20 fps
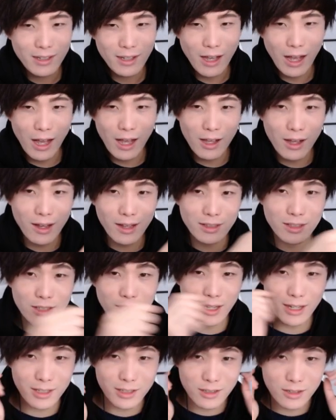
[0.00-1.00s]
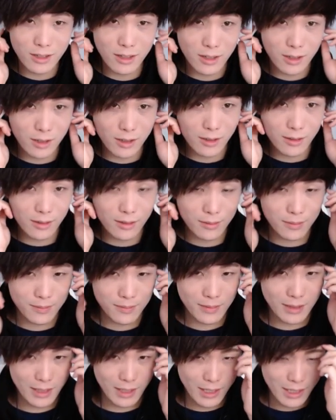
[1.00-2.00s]
I, would say it's uh,
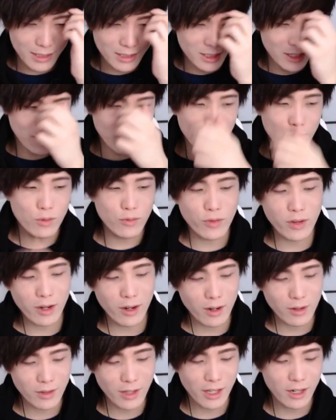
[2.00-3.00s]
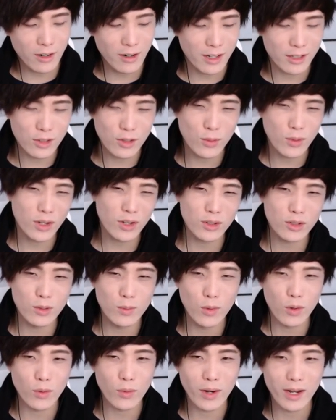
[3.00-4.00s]
it's something we'll figure out later. I do want to do
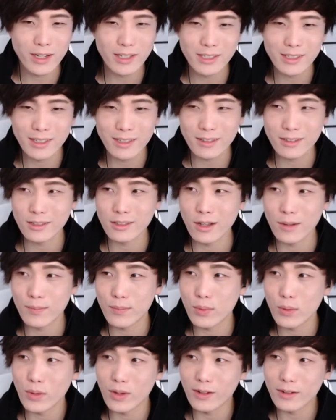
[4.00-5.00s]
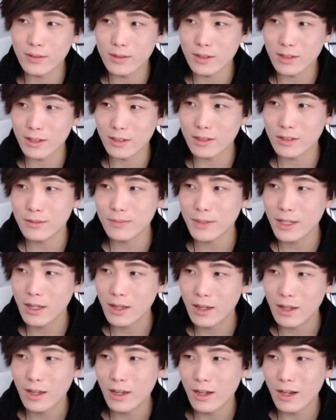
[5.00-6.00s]
more racing at some point. Just
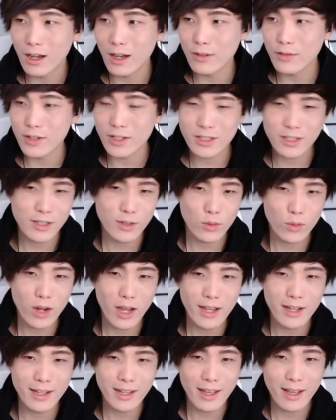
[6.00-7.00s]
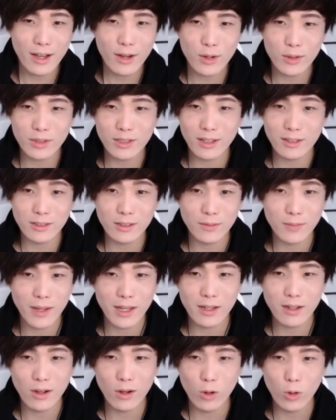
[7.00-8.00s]
obviously, right now it doesn't
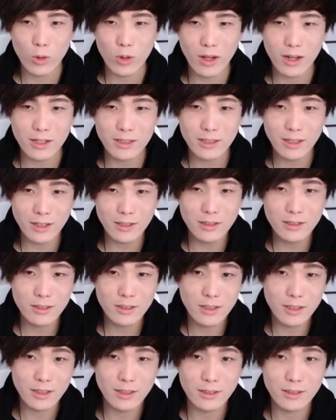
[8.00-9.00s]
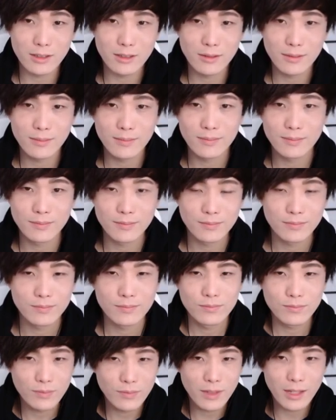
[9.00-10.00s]
make a whole lot of sense because,
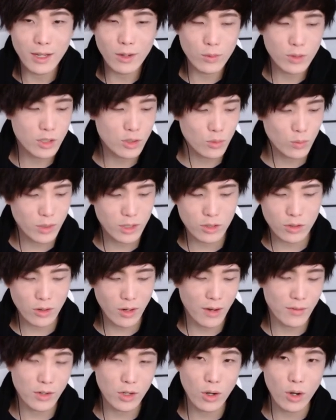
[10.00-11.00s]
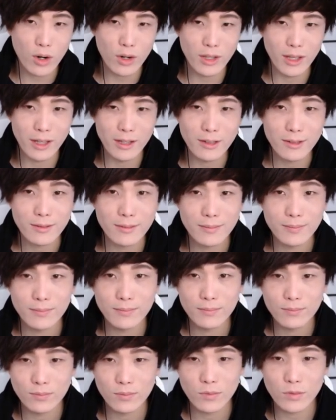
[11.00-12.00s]
yeah, we just we just don't have a car yet.
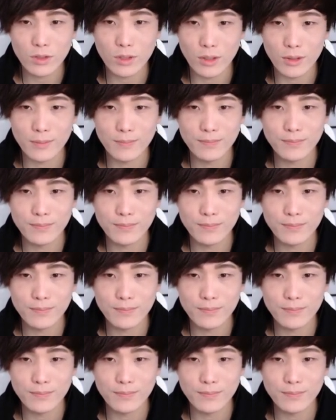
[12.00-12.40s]
So,